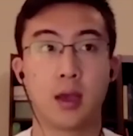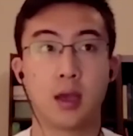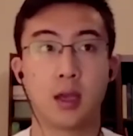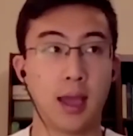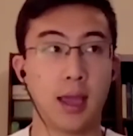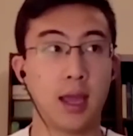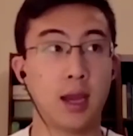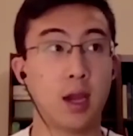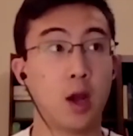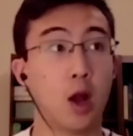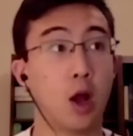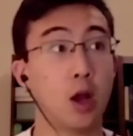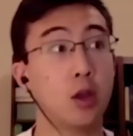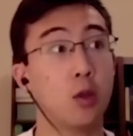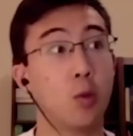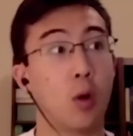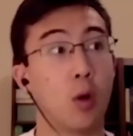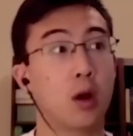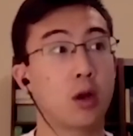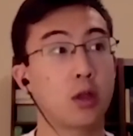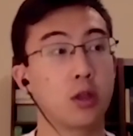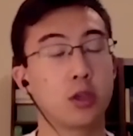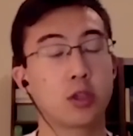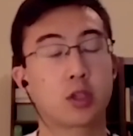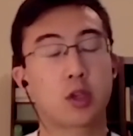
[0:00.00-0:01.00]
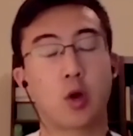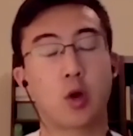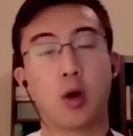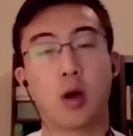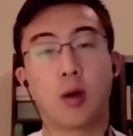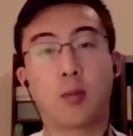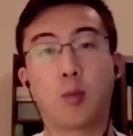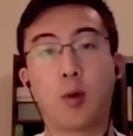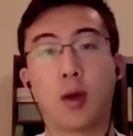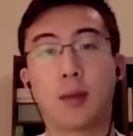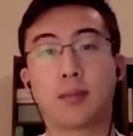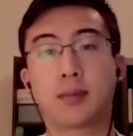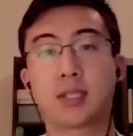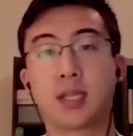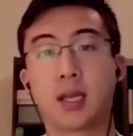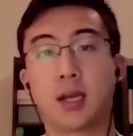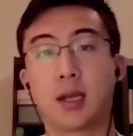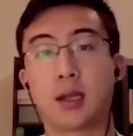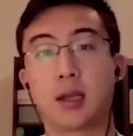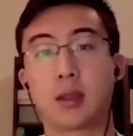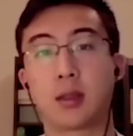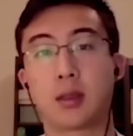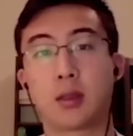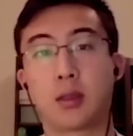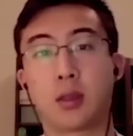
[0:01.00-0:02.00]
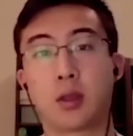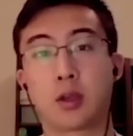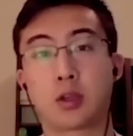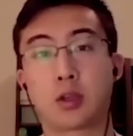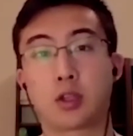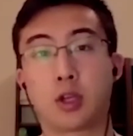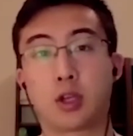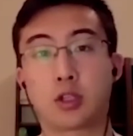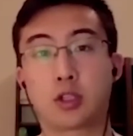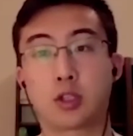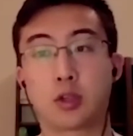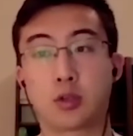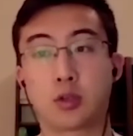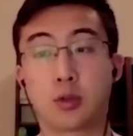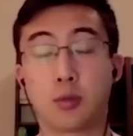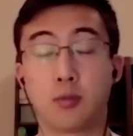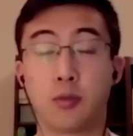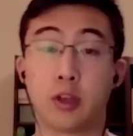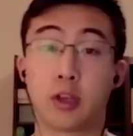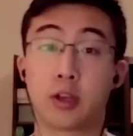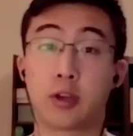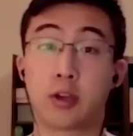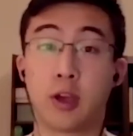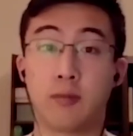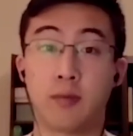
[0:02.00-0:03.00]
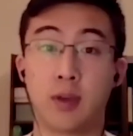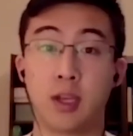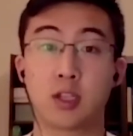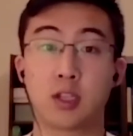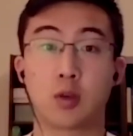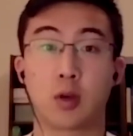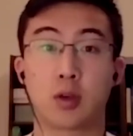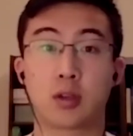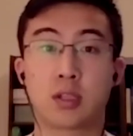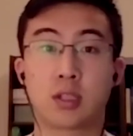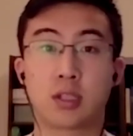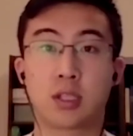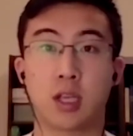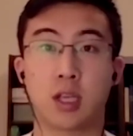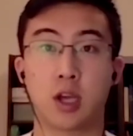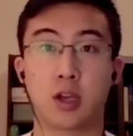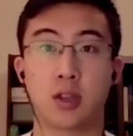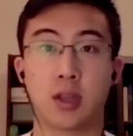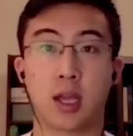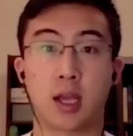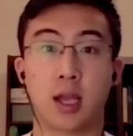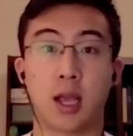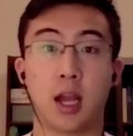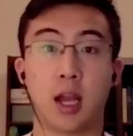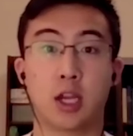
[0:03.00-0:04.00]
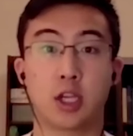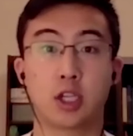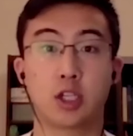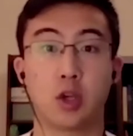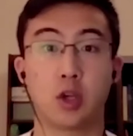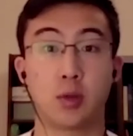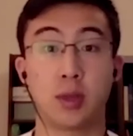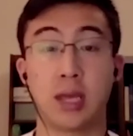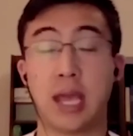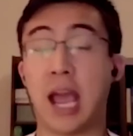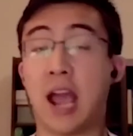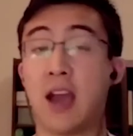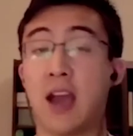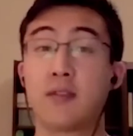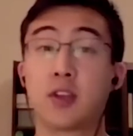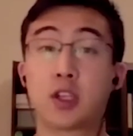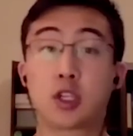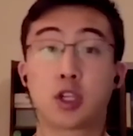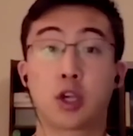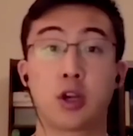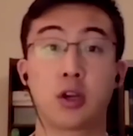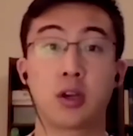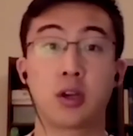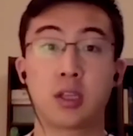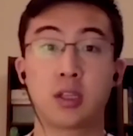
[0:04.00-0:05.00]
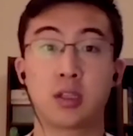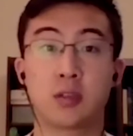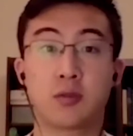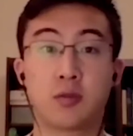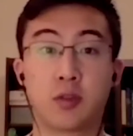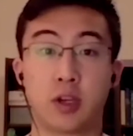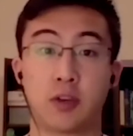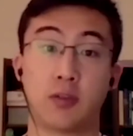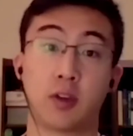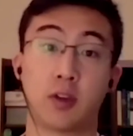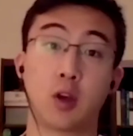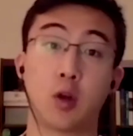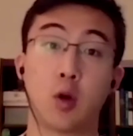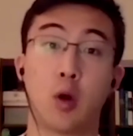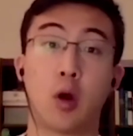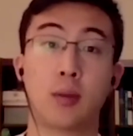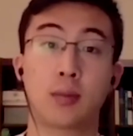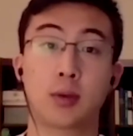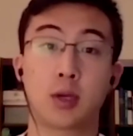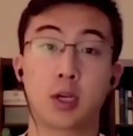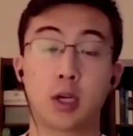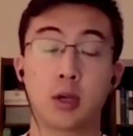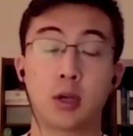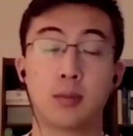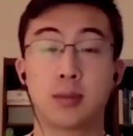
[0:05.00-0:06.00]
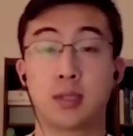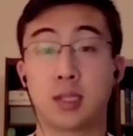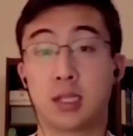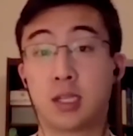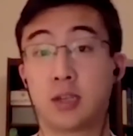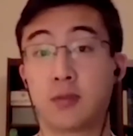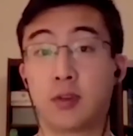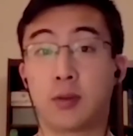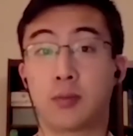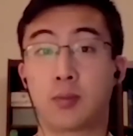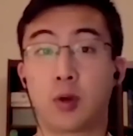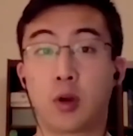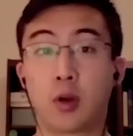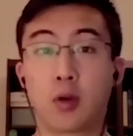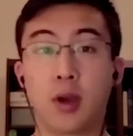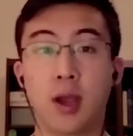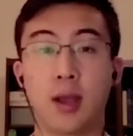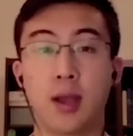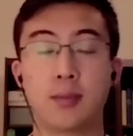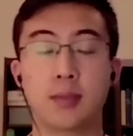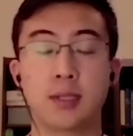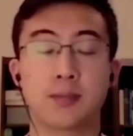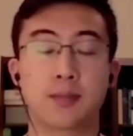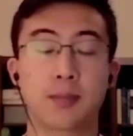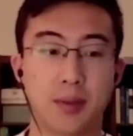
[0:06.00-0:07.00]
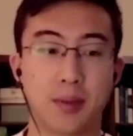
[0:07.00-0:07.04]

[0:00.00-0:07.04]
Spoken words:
And on the Waterloo's co-op website, there's also some really great resources there that kind of show the average earnings for different co-op terms and different programs.